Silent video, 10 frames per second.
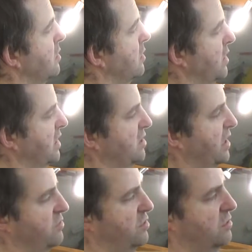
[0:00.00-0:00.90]
It
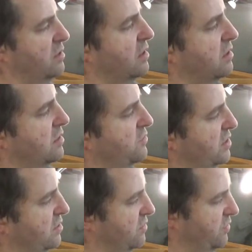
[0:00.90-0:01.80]
saves you, yeah, it fits
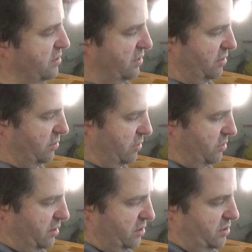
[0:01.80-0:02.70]
on the bit, so not quite snug
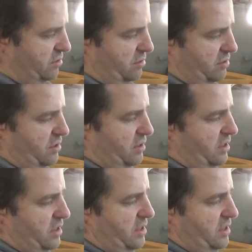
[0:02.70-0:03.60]
actually, not,
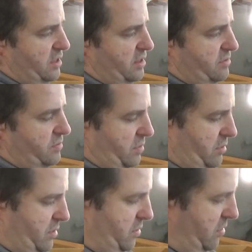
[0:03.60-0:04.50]

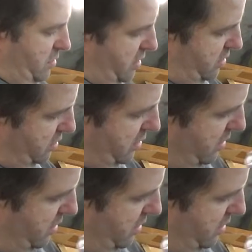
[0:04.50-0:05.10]
it's quite good actually.